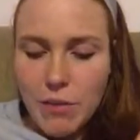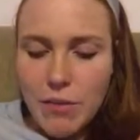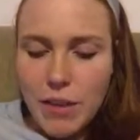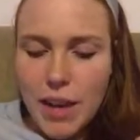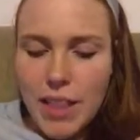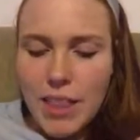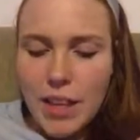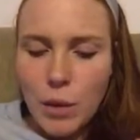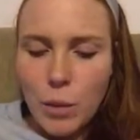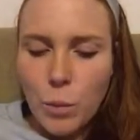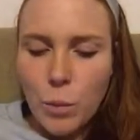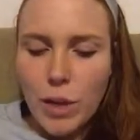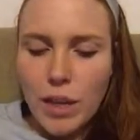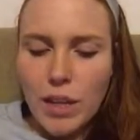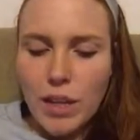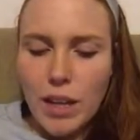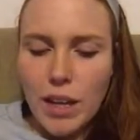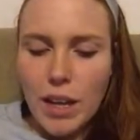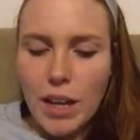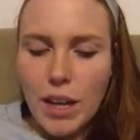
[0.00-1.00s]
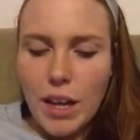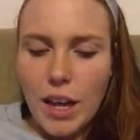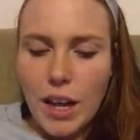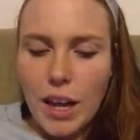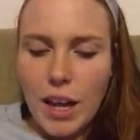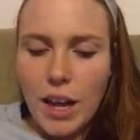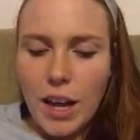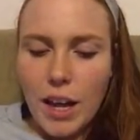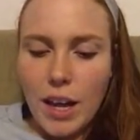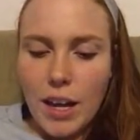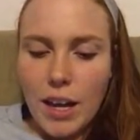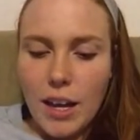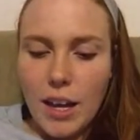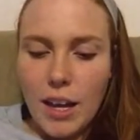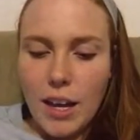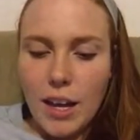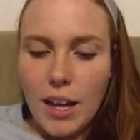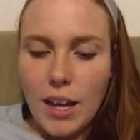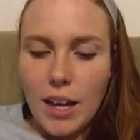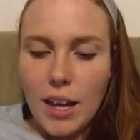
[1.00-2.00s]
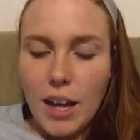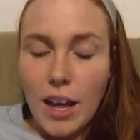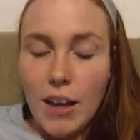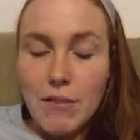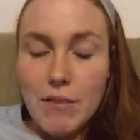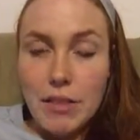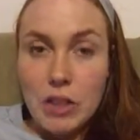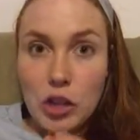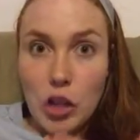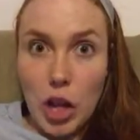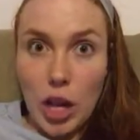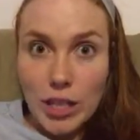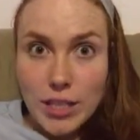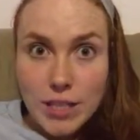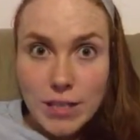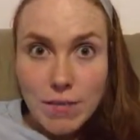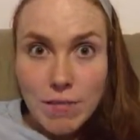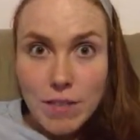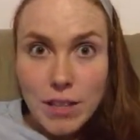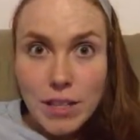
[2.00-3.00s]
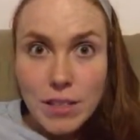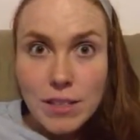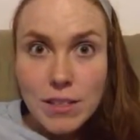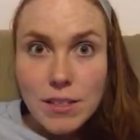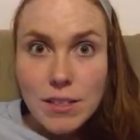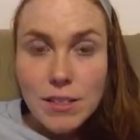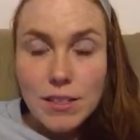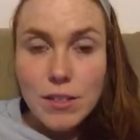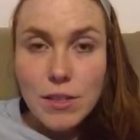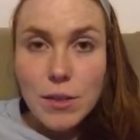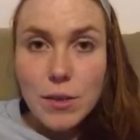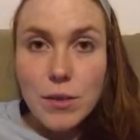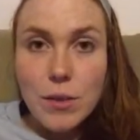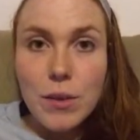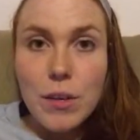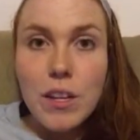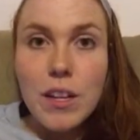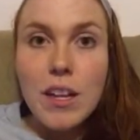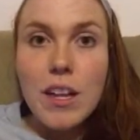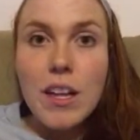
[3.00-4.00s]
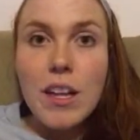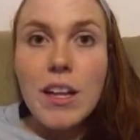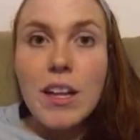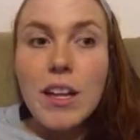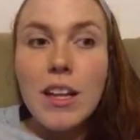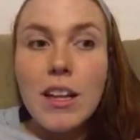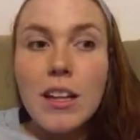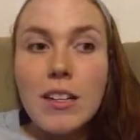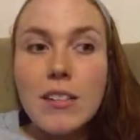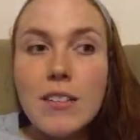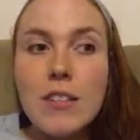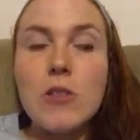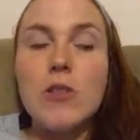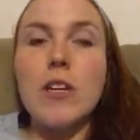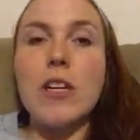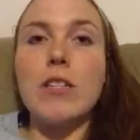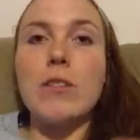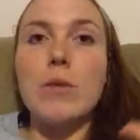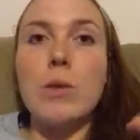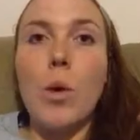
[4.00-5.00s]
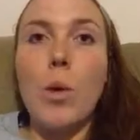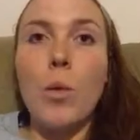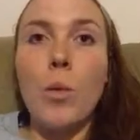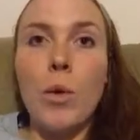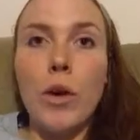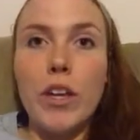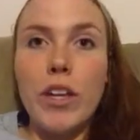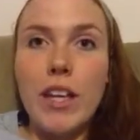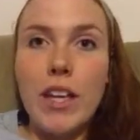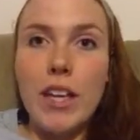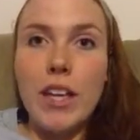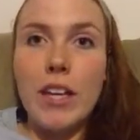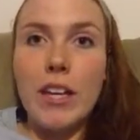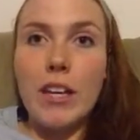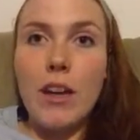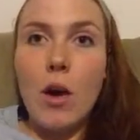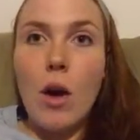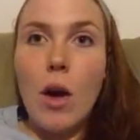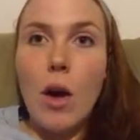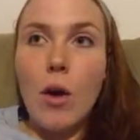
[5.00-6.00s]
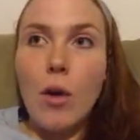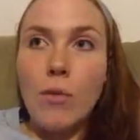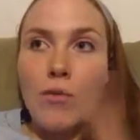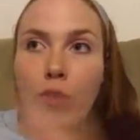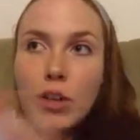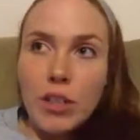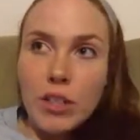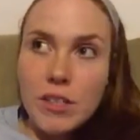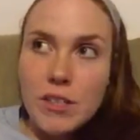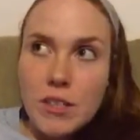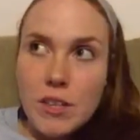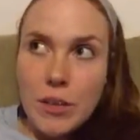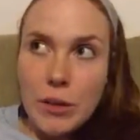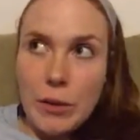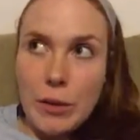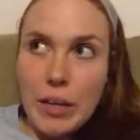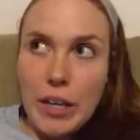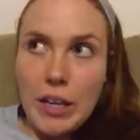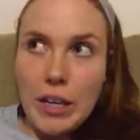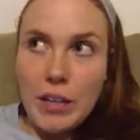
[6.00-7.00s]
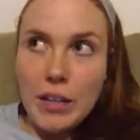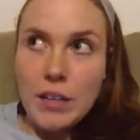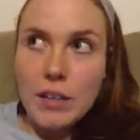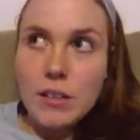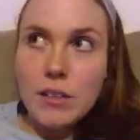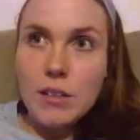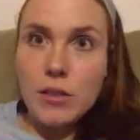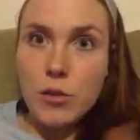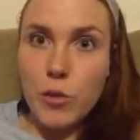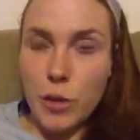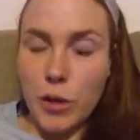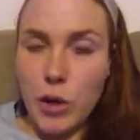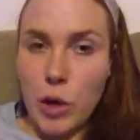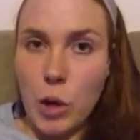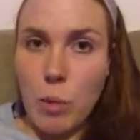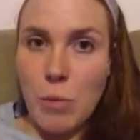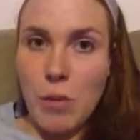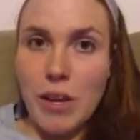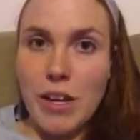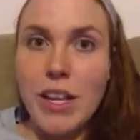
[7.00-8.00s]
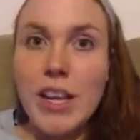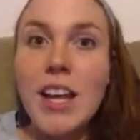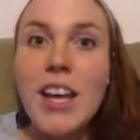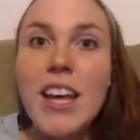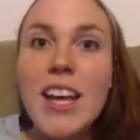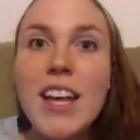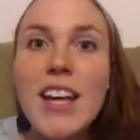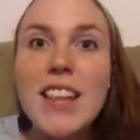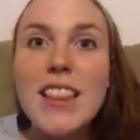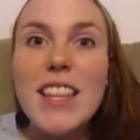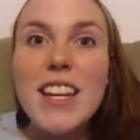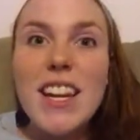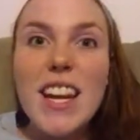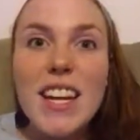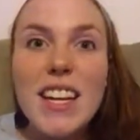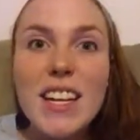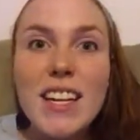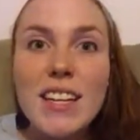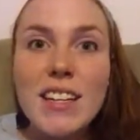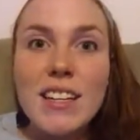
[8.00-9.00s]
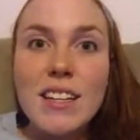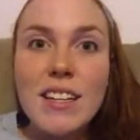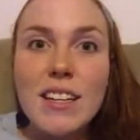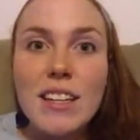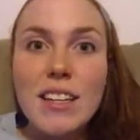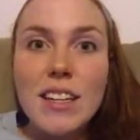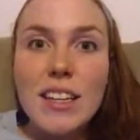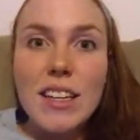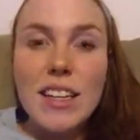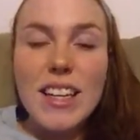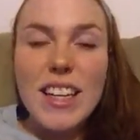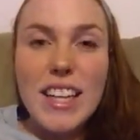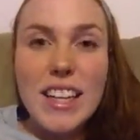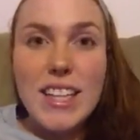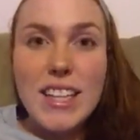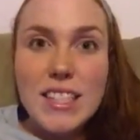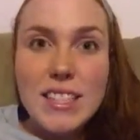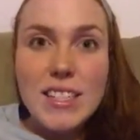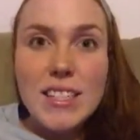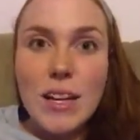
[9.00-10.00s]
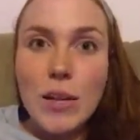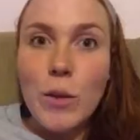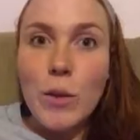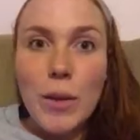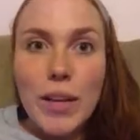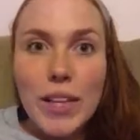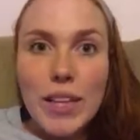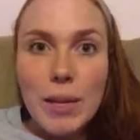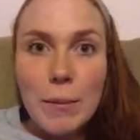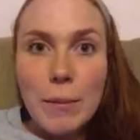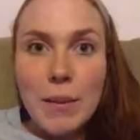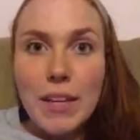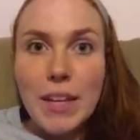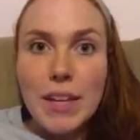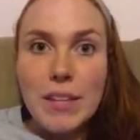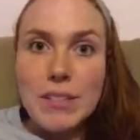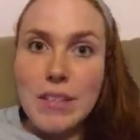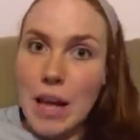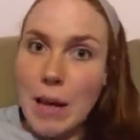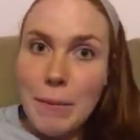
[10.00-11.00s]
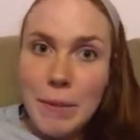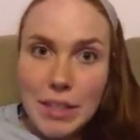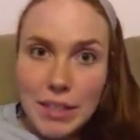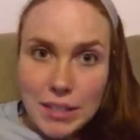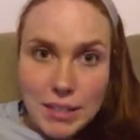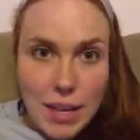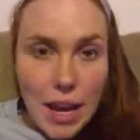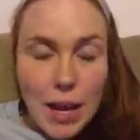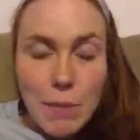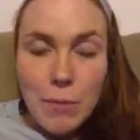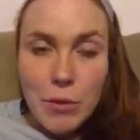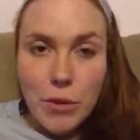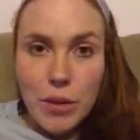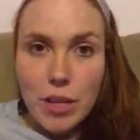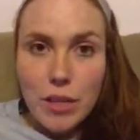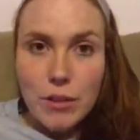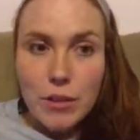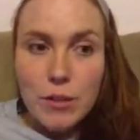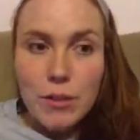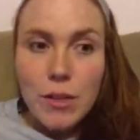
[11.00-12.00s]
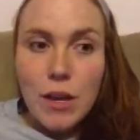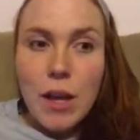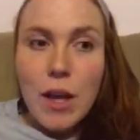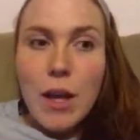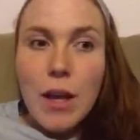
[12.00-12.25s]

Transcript: I find that when I have lots of things to do, such as working, volunteering, doing homework, then I can get things done quickly because I'm on a time crunch.